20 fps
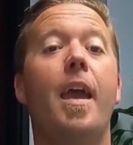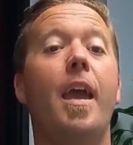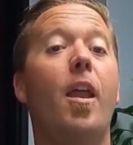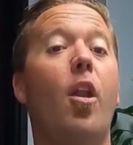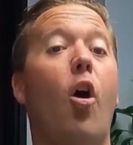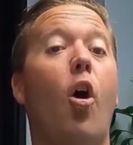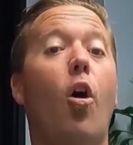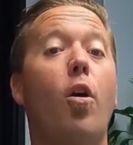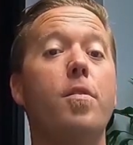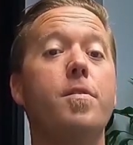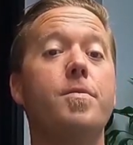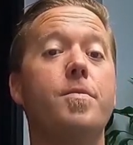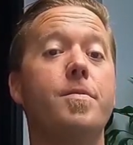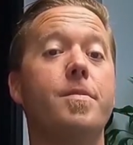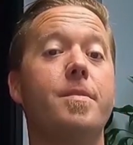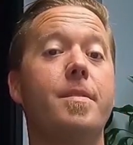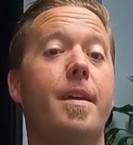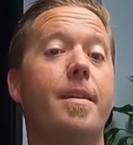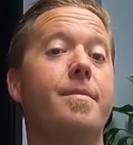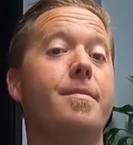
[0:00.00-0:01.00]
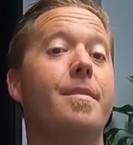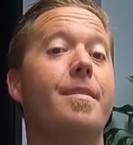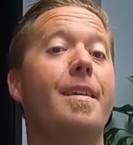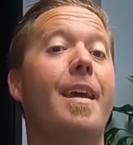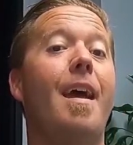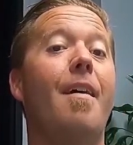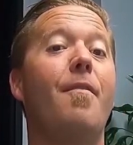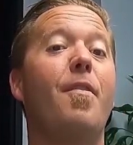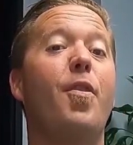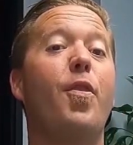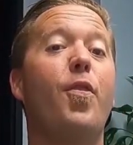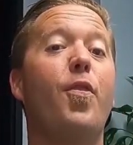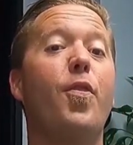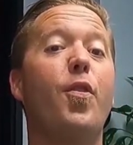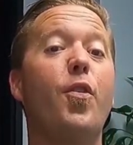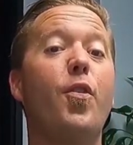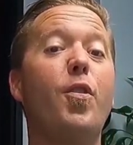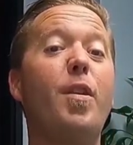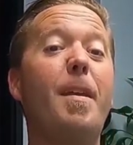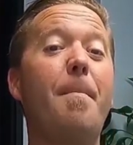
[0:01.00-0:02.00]
It also states that they have
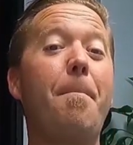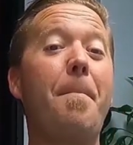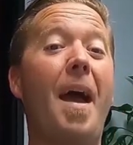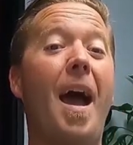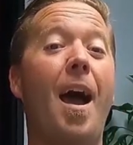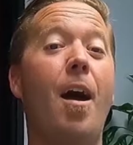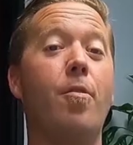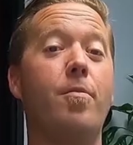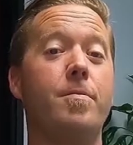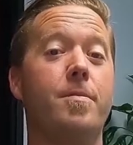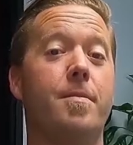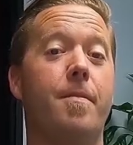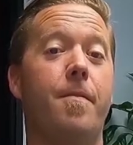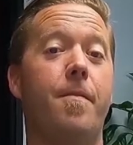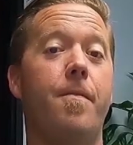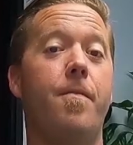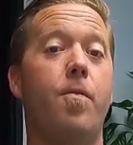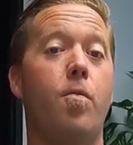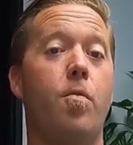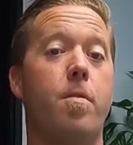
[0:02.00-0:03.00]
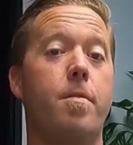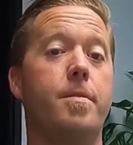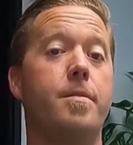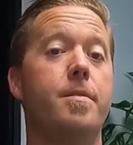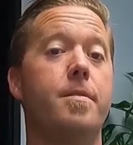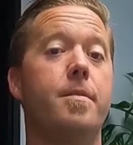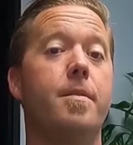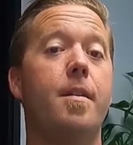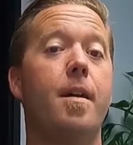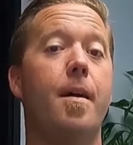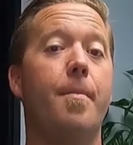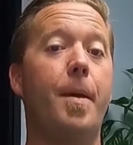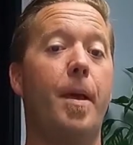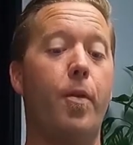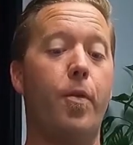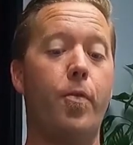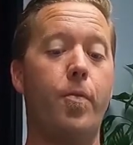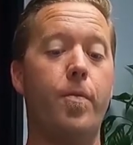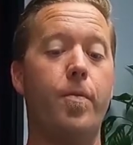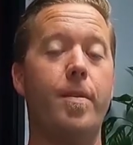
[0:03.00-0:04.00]
30 pounds of force coming
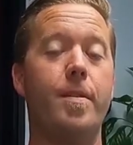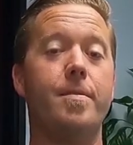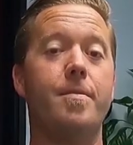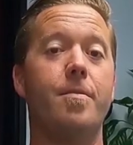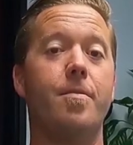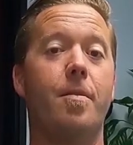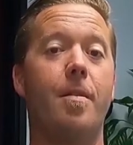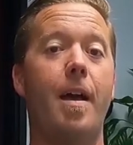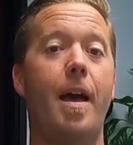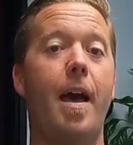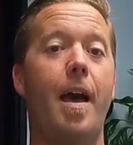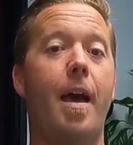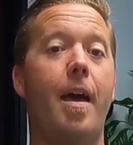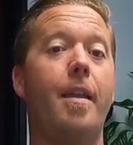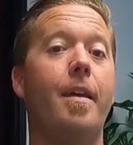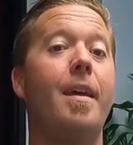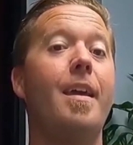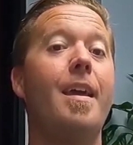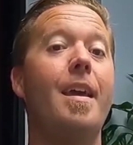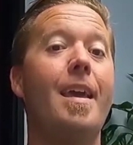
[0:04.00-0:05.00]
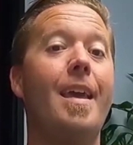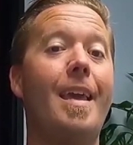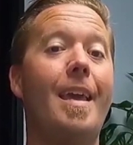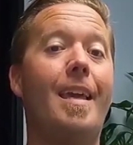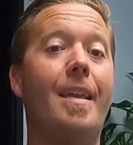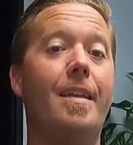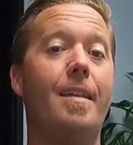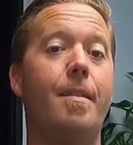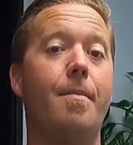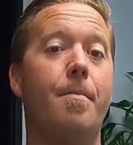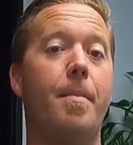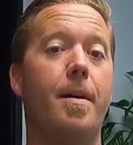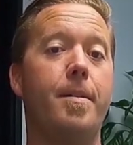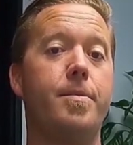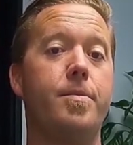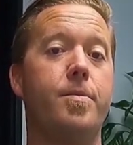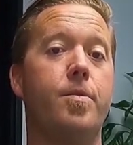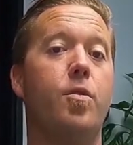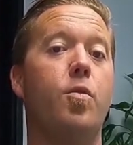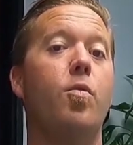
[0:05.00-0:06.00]
through this little head into the
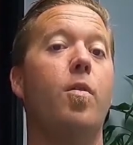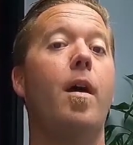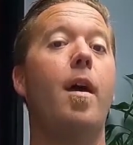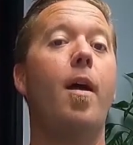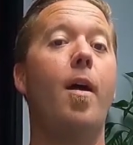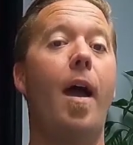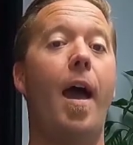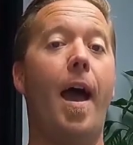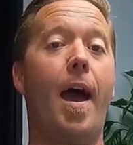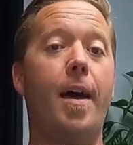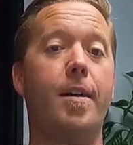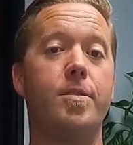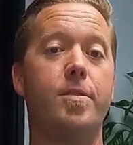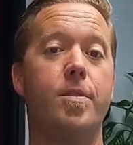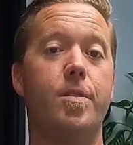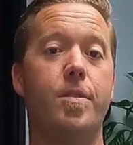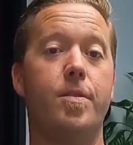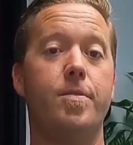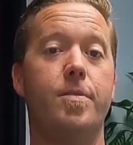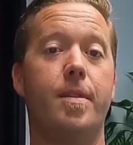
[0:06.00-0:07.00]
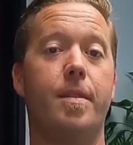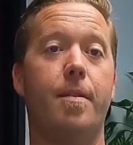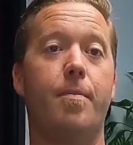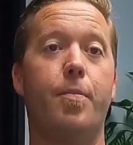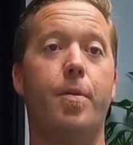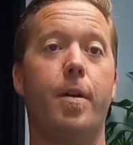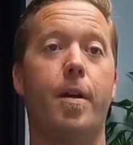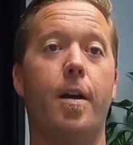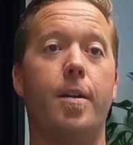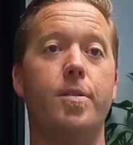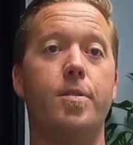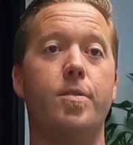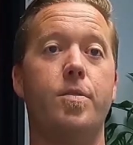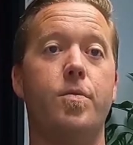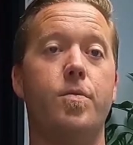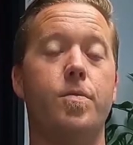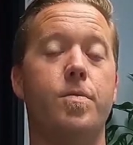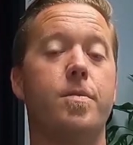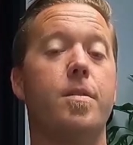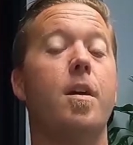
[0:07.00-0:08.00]
muscle as you're using the percussion
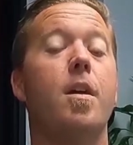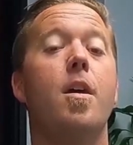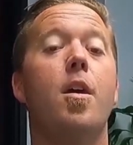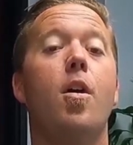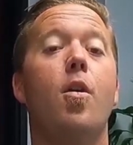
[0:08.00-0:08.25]
tools,